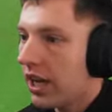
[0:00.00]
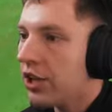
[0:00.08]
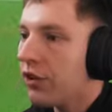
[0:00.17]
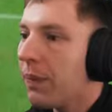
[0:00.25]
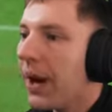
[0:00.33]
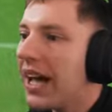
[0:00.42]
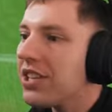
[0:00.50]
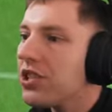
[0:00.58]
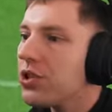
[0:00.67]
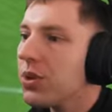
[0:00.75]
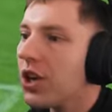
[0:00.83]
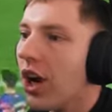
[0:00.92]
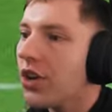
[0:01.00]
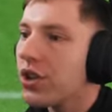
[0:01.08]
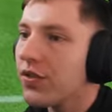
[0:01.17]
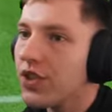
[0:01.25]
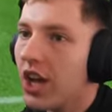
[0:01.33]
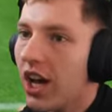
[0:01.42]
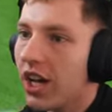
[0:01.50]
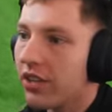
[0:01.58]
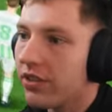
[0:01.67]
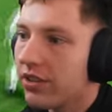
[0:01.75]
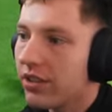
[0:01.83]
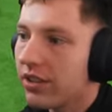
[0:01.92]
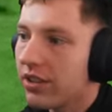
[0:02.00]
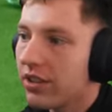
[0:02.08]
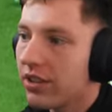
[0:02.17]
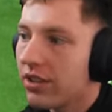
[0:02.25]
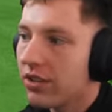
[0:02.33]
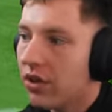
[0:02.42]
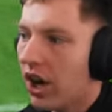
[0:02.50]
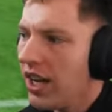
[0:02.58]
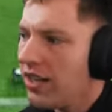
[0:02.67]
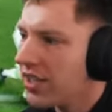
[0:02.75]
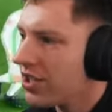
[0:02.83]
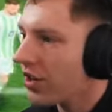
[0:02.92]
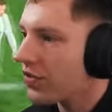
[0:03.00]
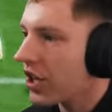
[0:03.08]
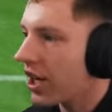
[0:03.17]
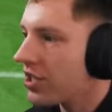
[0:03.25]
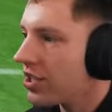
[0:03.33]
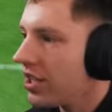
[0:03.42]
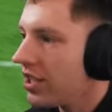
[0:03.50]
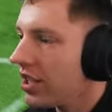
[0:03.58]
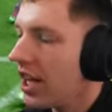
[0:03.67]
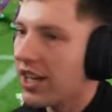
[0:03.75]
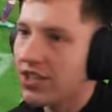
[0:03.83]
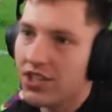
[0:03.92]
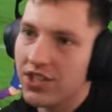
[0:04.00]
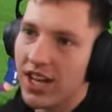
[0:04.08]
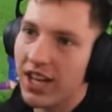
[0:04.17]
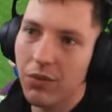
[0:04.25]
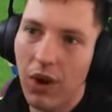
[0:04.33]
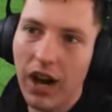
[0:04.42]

And you've passed it to a guy who's offside. Right? He's offside, isn't he? Yeah, I was going to say,